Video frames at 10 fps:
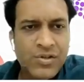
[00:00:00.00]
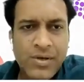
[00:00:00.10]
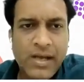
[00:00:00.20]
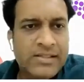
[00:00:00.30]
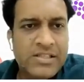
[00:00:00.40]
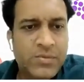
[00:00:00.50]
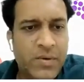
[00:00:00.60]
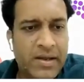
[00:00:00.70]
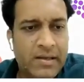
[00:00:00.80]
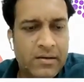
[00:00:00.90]
So yeah, this is
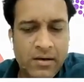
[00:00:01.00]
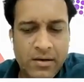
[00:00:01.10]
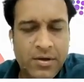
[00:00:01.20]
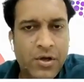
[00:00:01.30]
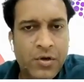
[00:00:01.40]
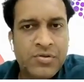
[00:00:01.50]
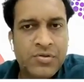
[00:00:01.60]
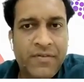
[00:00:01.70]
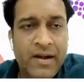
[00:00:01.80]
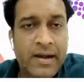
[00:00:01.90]
very
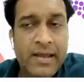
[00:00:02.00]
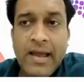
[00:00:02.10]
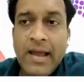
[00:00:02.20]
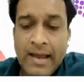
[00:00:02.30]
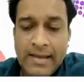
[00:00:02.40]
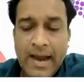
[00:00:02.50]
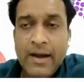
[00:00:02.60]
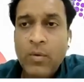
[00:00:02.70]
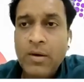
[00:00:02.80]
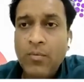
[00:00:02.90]
user friendly.
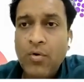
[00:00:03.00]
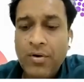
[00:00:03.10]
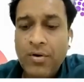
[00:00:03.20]
Yeah, and one